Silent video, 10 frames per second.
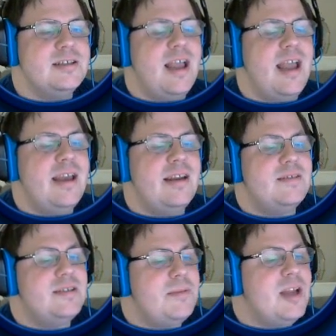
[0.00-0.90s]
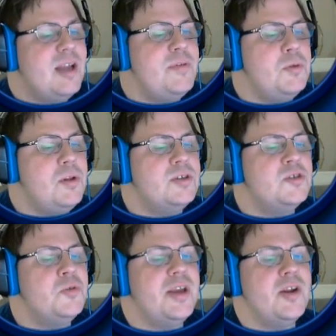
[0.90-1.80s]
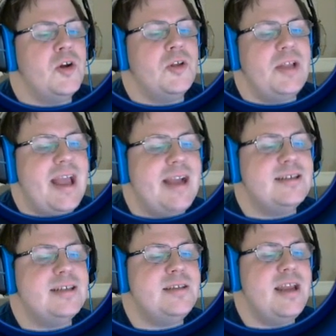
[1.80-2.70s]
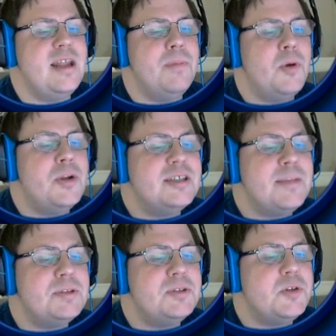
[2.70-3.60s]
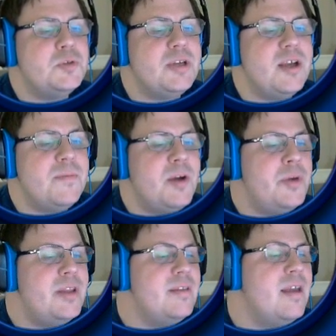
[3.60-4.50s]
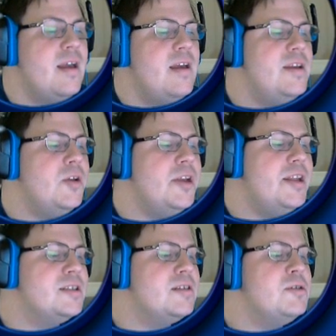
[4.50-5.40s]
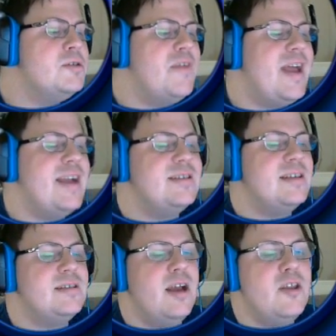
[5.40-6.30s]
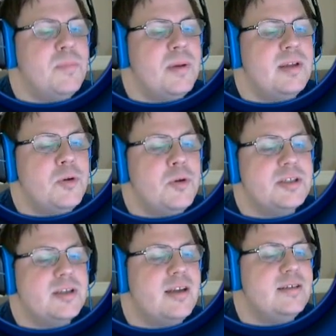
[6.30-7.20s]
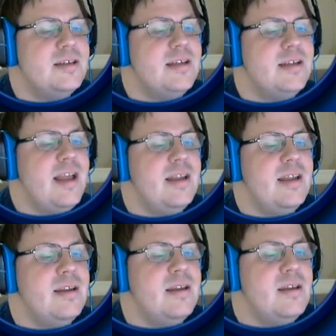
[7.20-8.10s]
And at the same time, you will also get early access to any bonus episodes we come out with. You'll get exclusive access to other bonus content. And